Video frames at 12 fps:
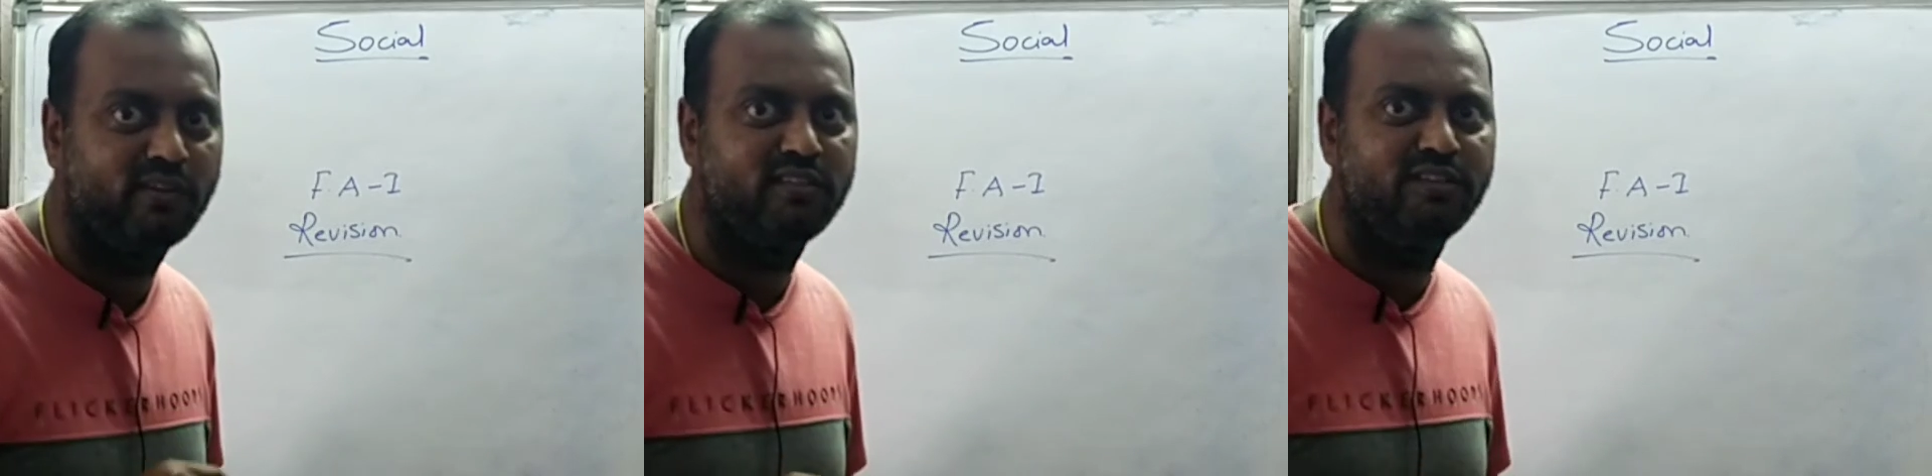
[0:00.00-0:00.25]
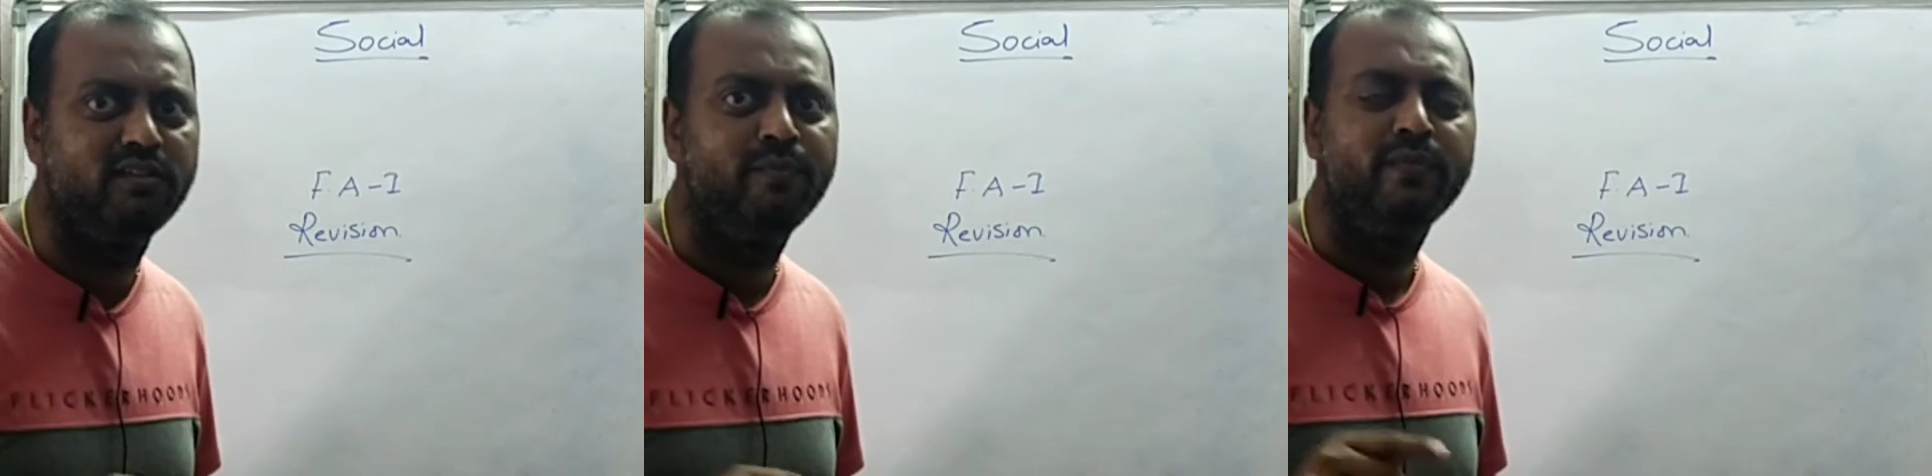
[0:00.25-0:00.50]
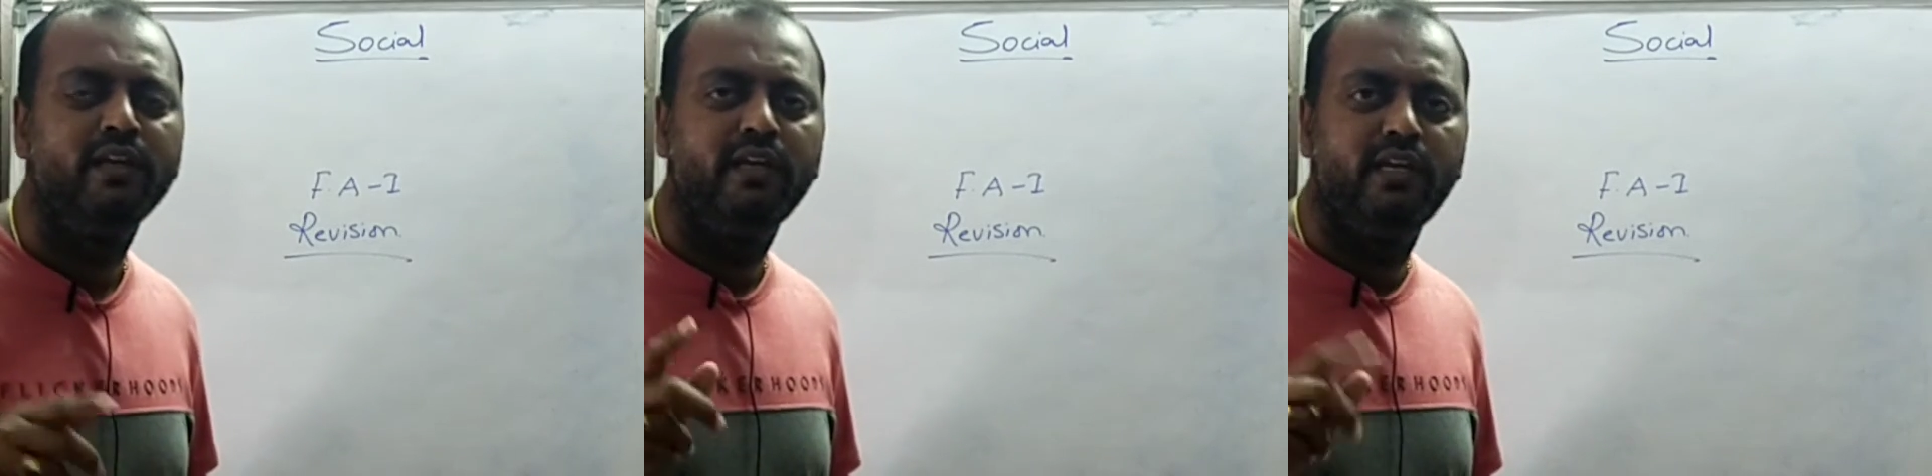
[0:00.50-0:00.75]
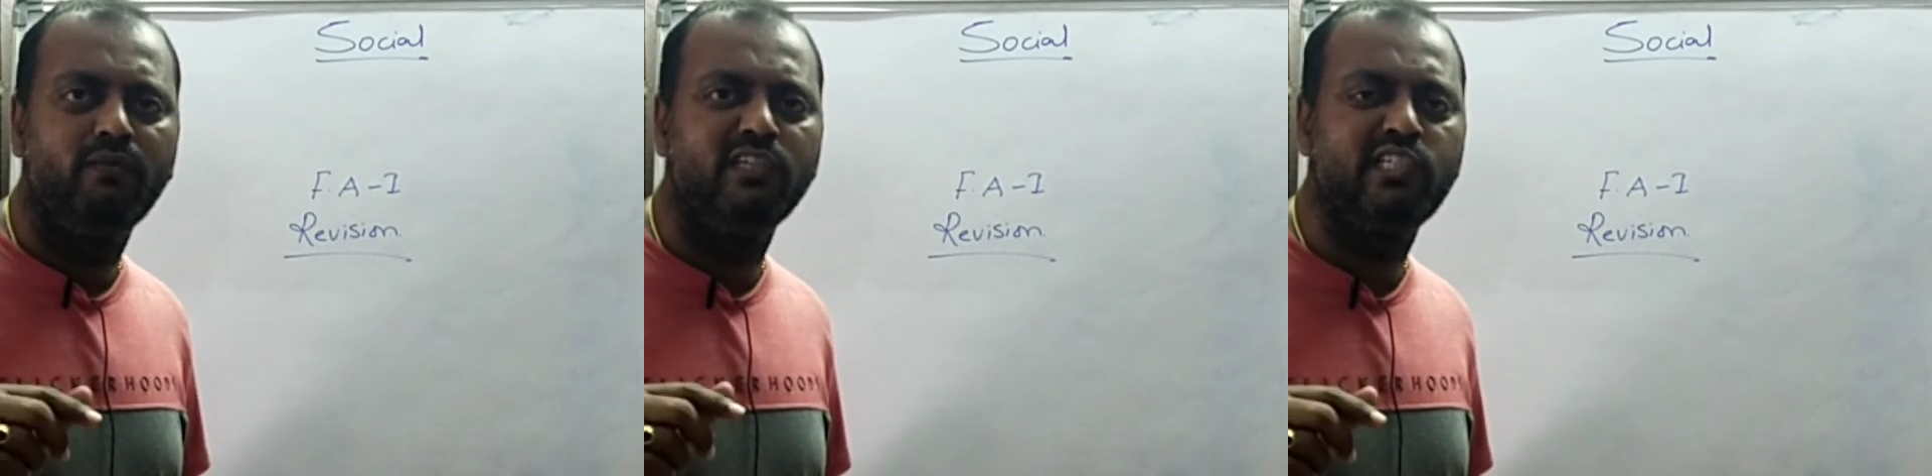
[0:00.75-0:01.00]
process
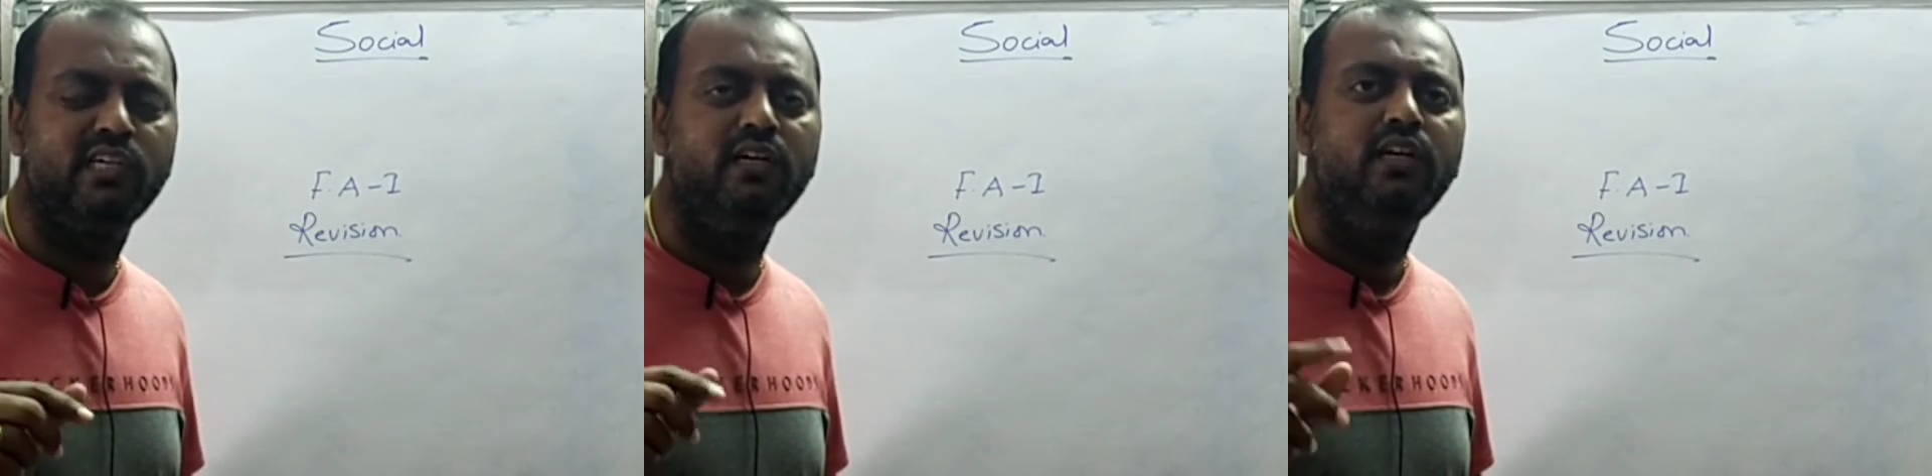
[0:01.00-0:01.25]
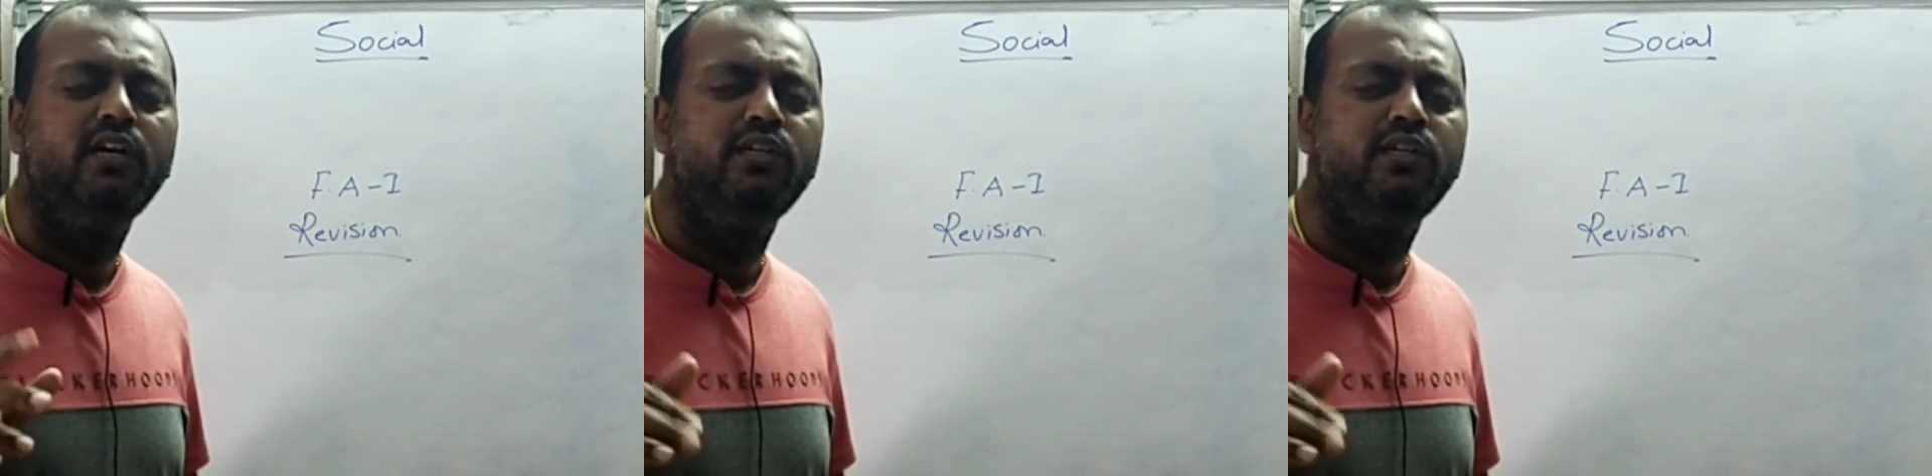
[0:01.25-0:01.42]
in which uh,